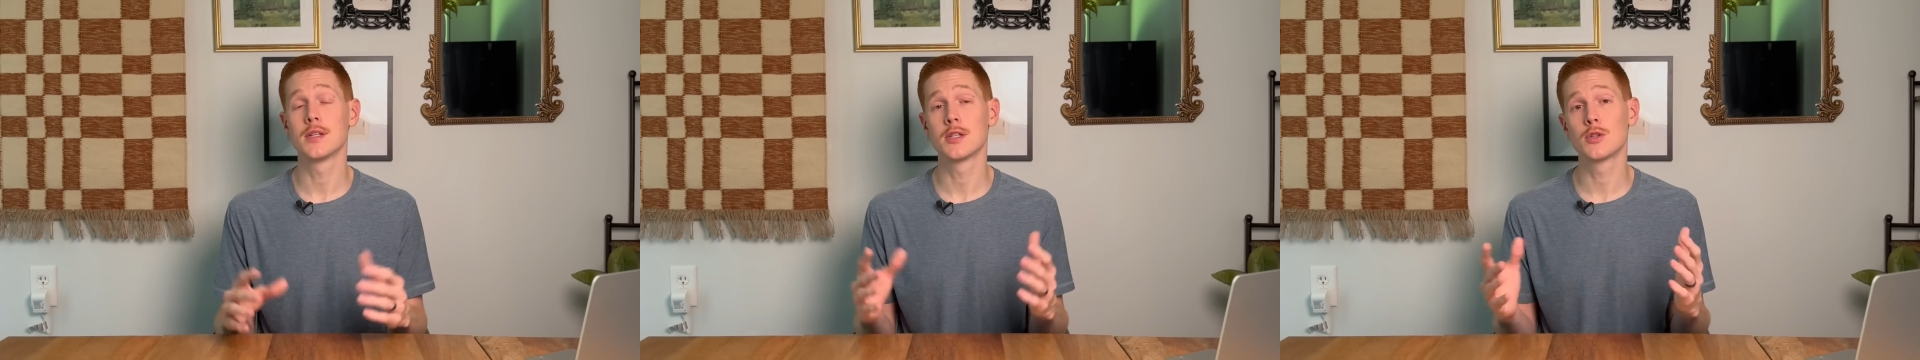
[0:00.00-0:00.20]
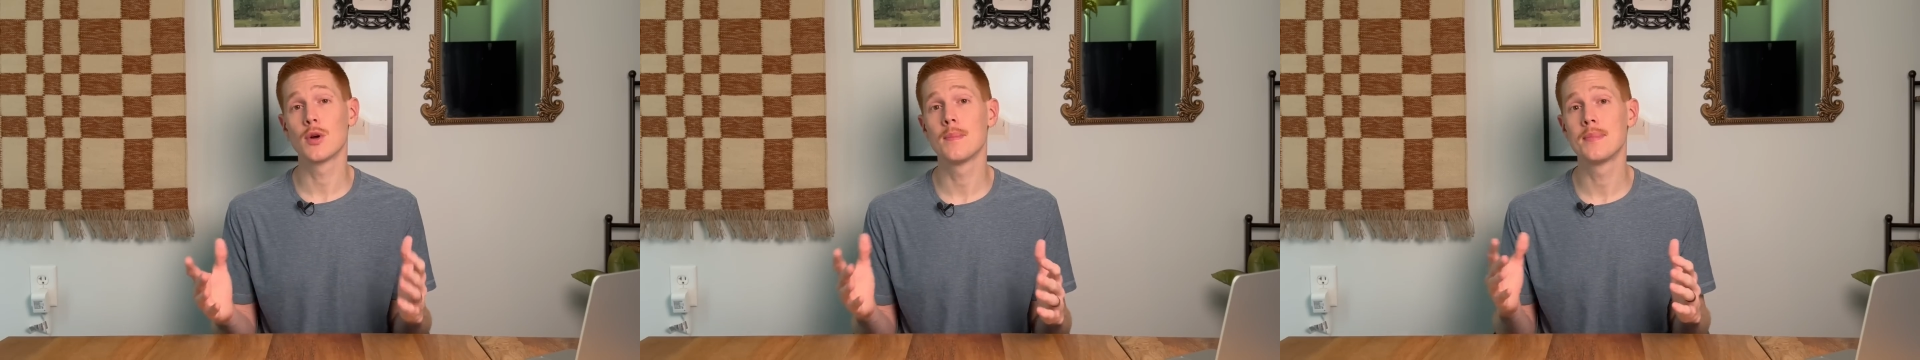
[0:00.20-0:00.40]

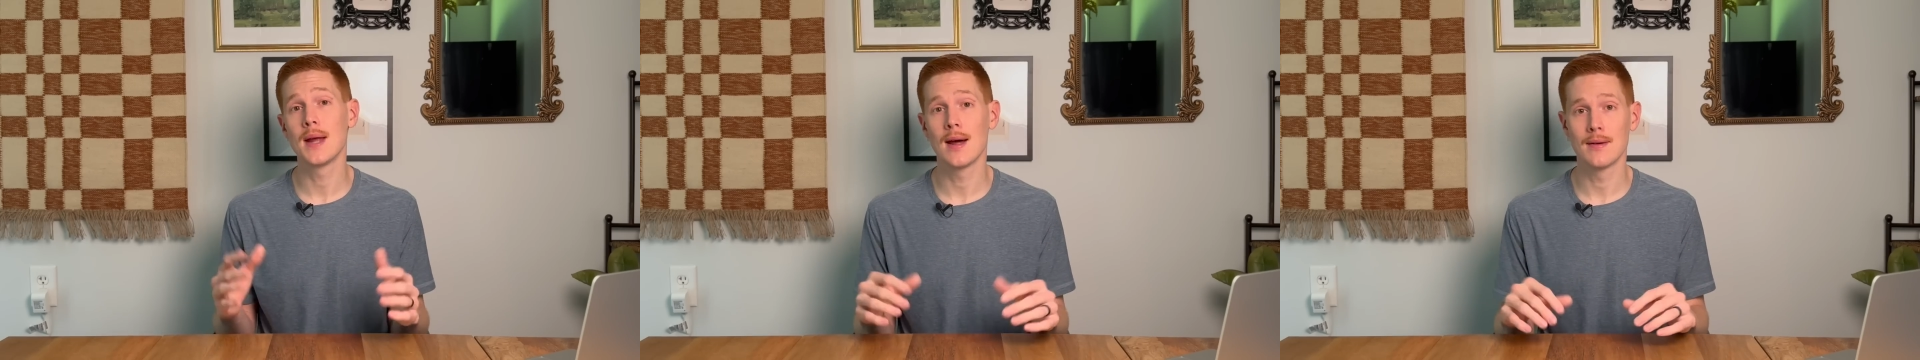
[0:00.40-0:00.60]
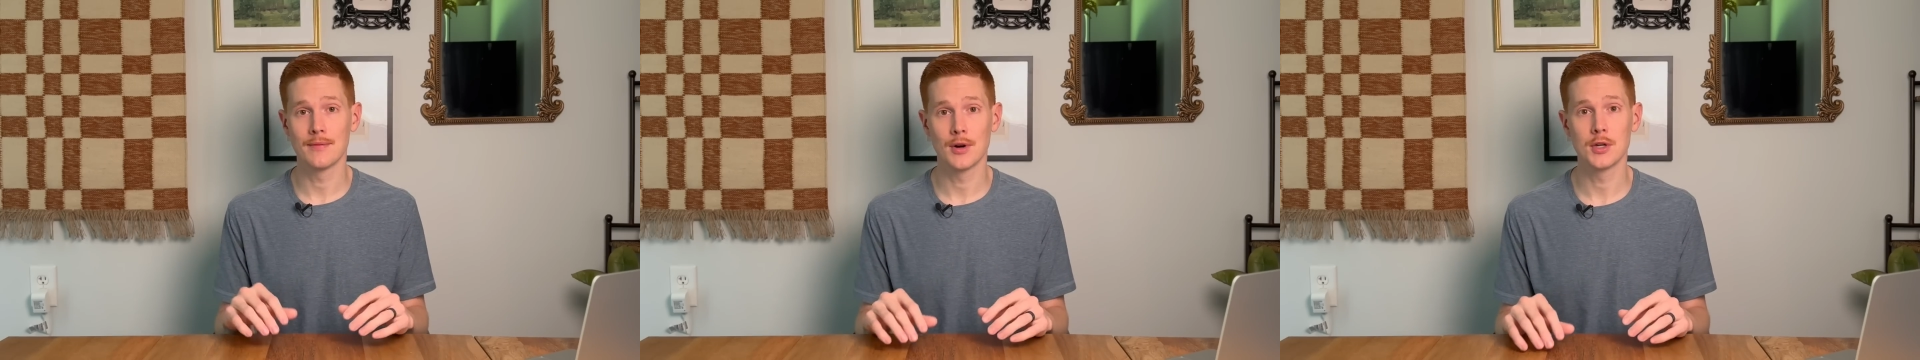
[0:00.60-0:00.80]
stripped
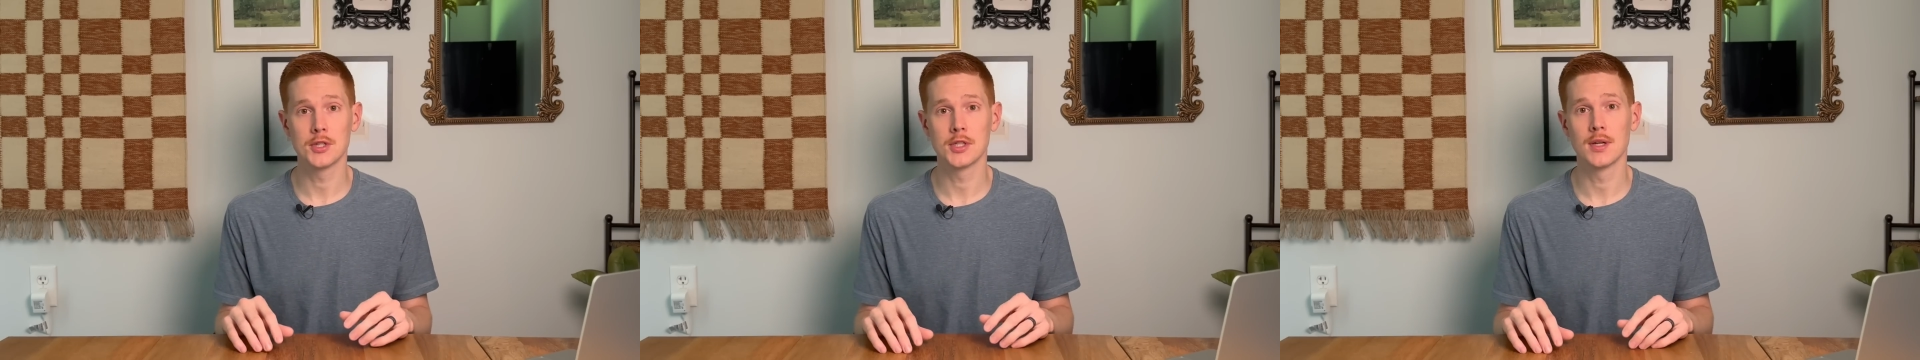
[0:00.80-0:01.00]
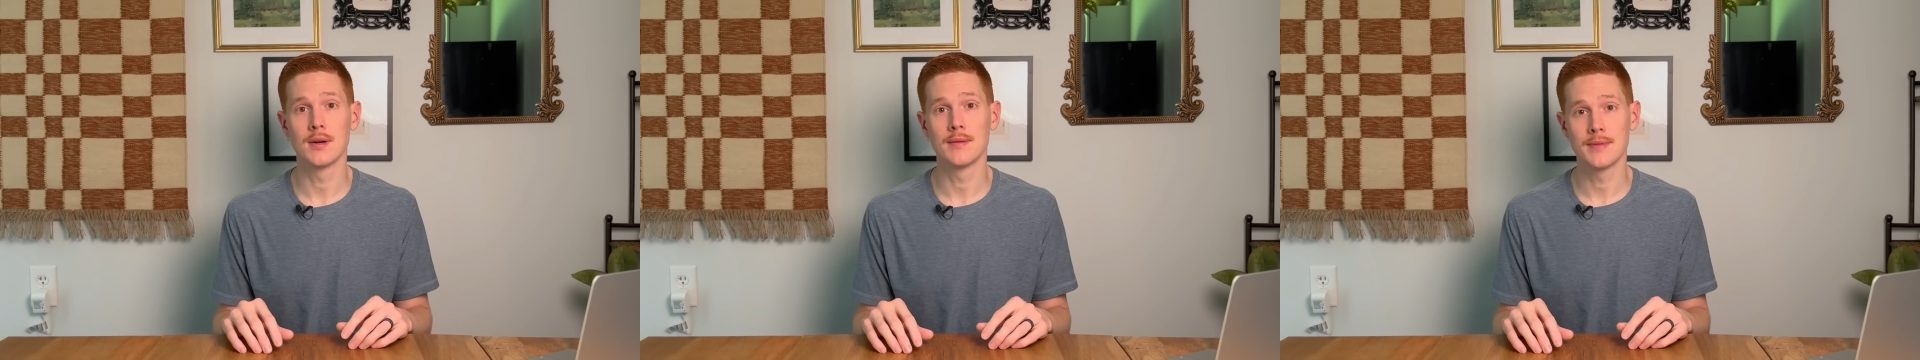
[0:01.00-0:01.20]
down
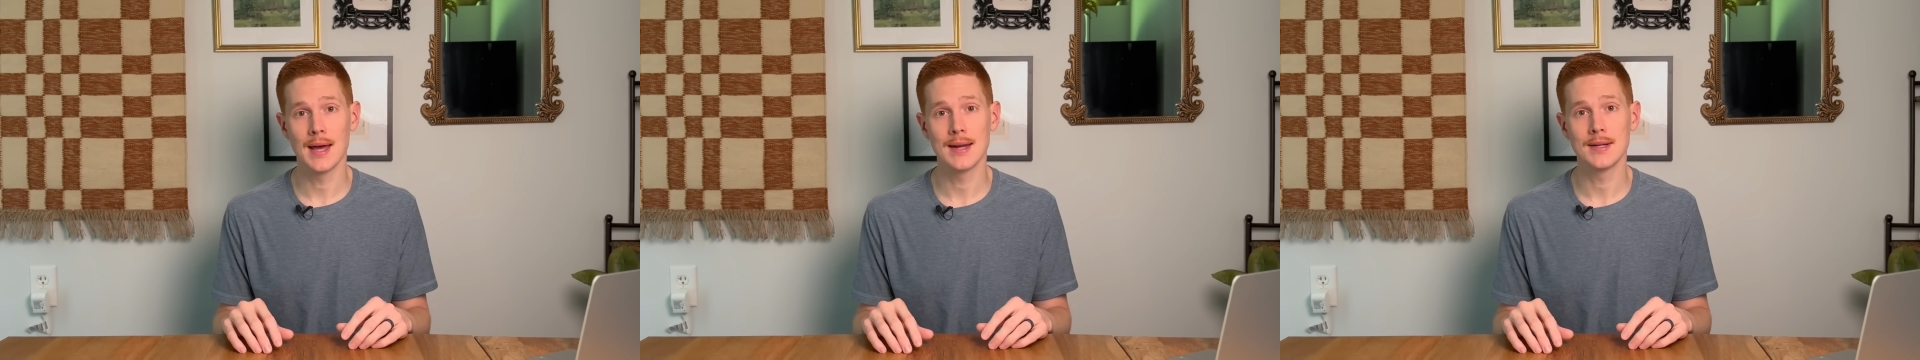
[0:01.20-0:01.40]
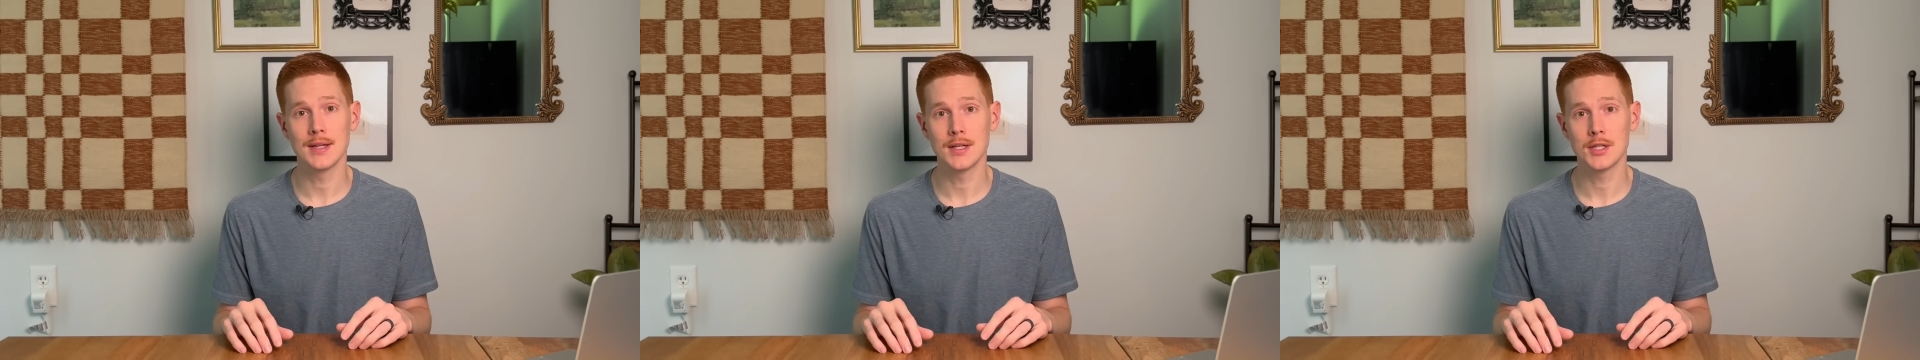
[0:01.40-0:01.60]
version of
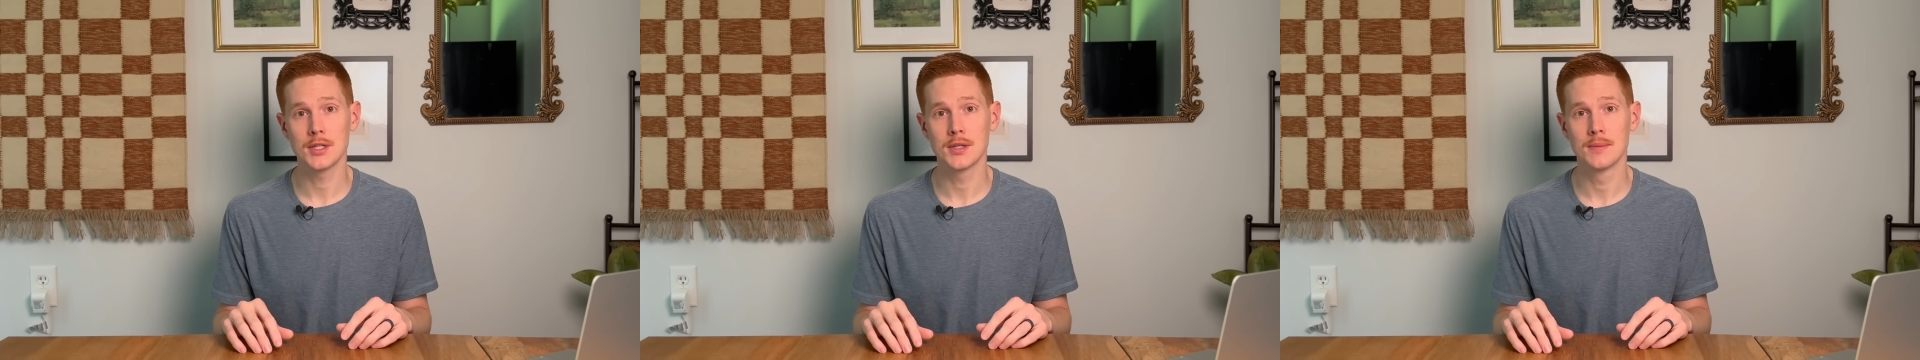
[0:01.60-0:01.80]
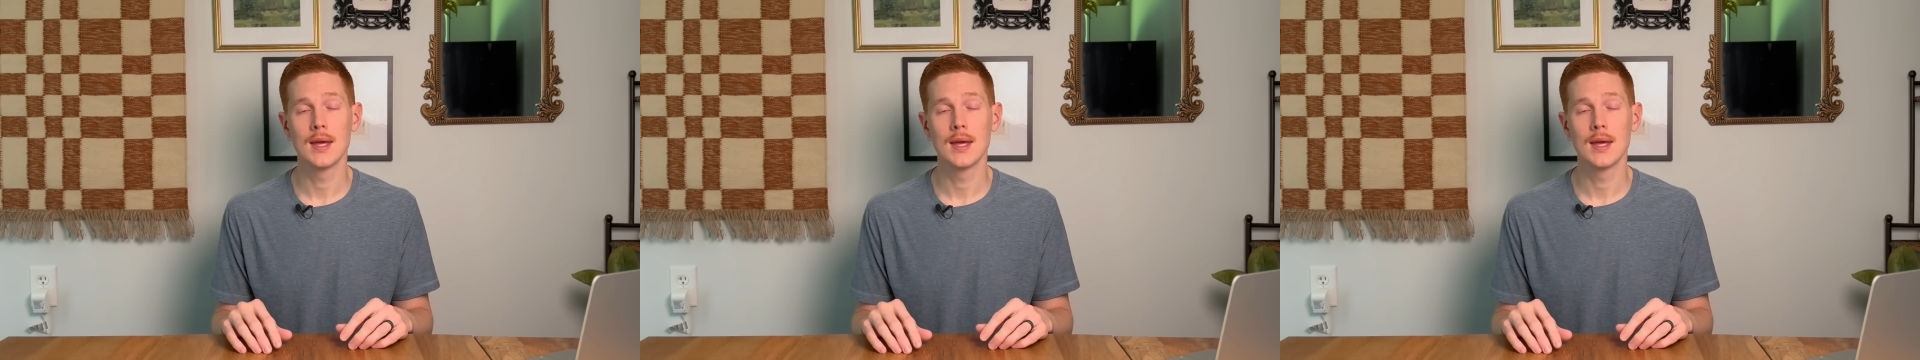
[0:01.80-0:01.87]
that dish.